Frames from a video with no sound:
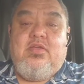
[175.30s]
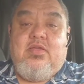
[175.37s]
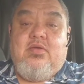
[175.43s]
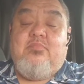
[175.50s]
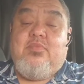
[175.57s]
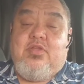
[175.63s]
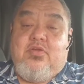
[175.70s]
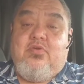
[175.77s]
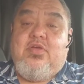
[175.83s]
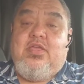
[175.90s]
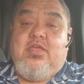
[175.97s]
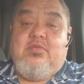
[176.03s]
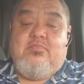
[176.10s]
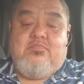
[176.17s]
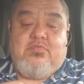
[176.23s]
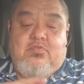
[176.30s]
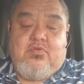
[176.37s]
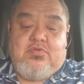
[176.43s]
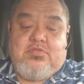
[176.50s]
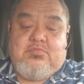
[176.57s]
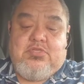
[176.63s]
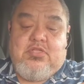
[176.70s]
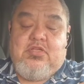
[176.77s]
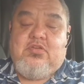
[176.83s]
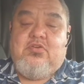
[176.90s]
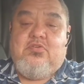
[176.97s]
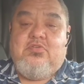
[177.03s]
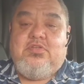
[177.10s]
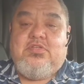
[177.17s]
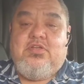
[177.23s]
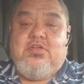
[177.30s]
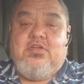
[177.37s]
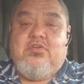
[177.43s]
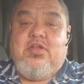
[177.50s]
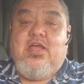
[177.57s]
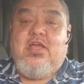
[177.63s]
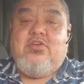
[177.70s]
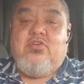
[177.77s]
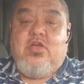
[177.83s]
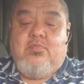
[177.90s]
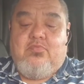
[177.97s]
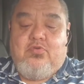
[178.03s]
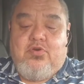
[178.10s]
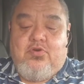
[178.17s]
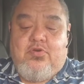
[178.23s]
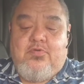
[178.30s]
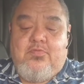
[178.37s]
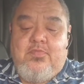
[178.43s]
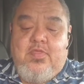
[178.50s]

I'm going to go ahead and throw some silicone grease on here and eyedropper her.